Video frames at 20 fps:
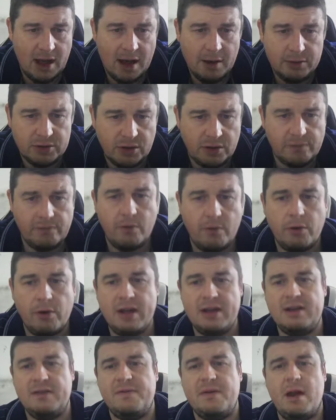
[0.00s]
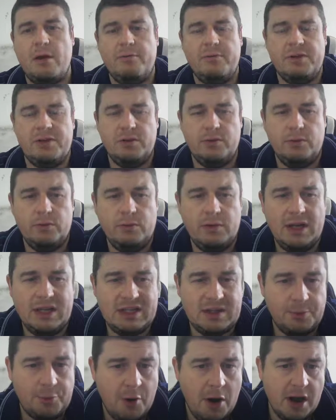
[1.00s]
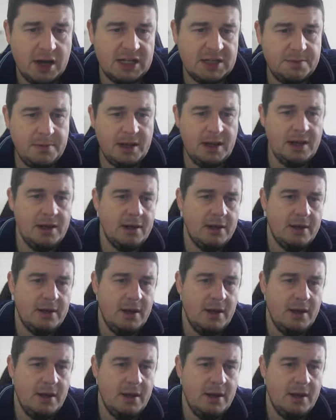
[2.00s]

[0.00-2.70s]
I was on the wrong end of that result. It surprised me.